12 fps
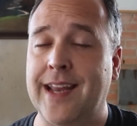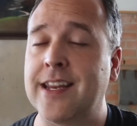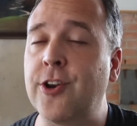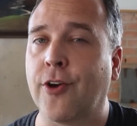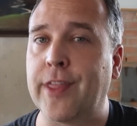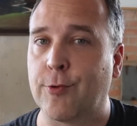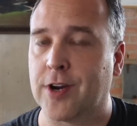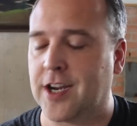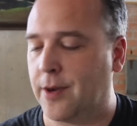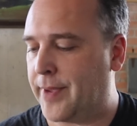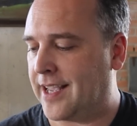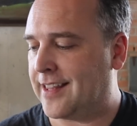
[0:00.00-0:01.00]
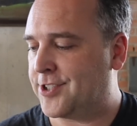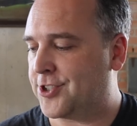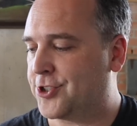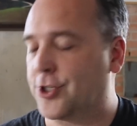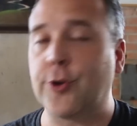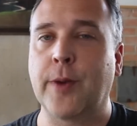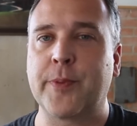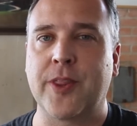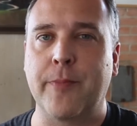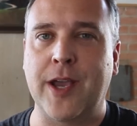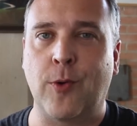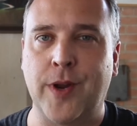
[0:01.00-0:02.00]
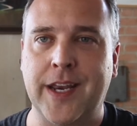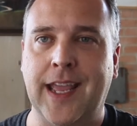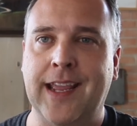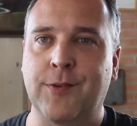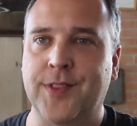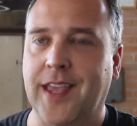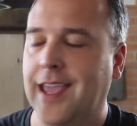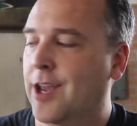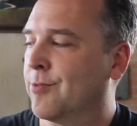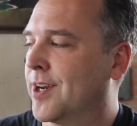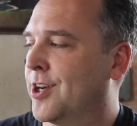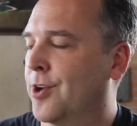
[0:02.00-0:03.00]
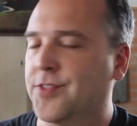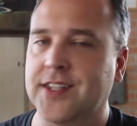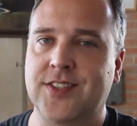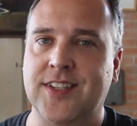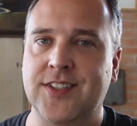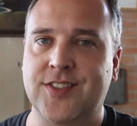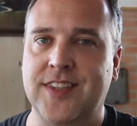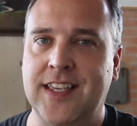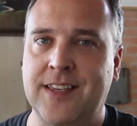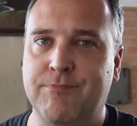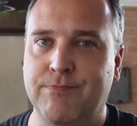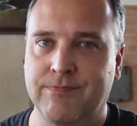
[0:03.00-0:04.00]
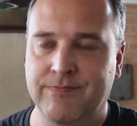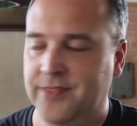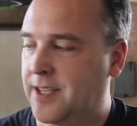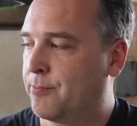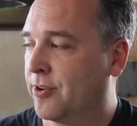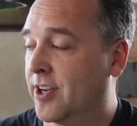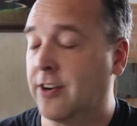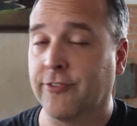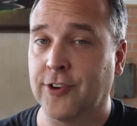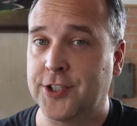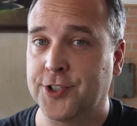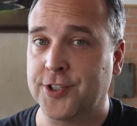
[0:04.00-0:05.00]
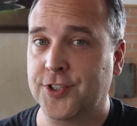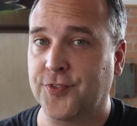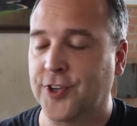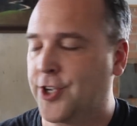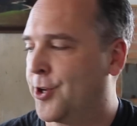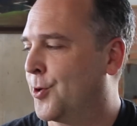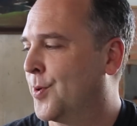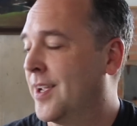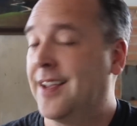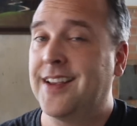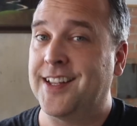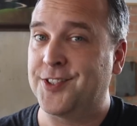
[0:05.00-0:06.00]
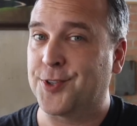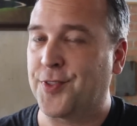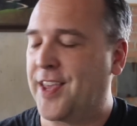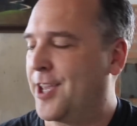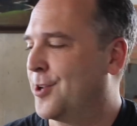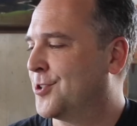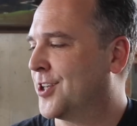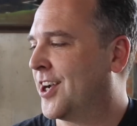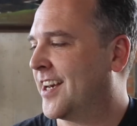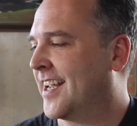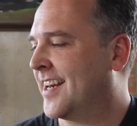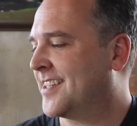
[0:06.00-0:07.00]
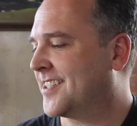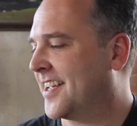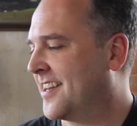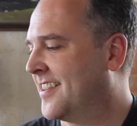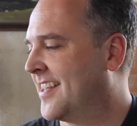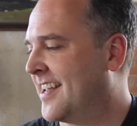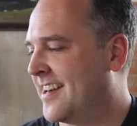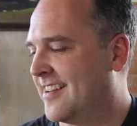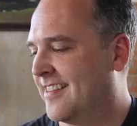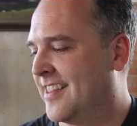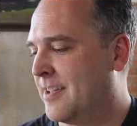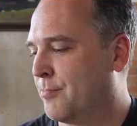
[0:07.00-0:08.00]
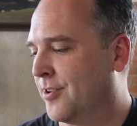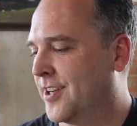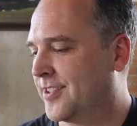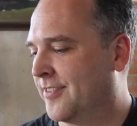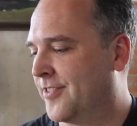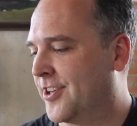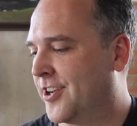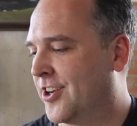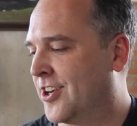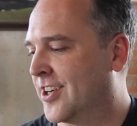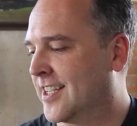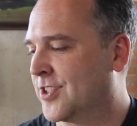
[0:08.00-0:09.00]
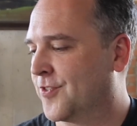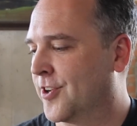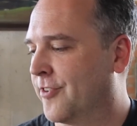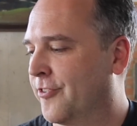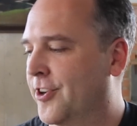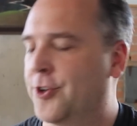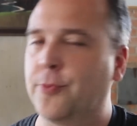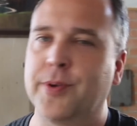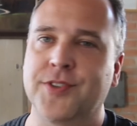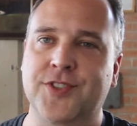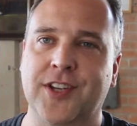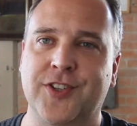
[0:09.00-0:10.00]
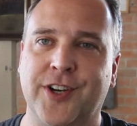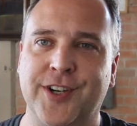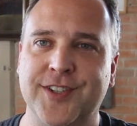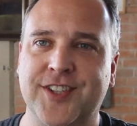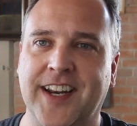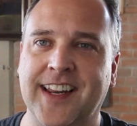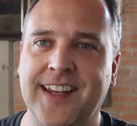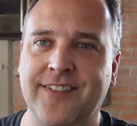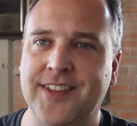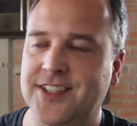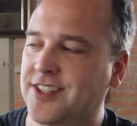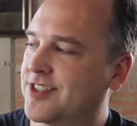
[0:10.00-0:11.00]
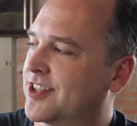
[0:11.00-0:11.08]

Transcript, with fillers: I didn't know they were coming. They just showed up in the mail one day with a handwritten note that says, the, the print of Richard is for you, and so thank you, John. And he said, then the print of the dog is for your friend who builds guitars. And I love this.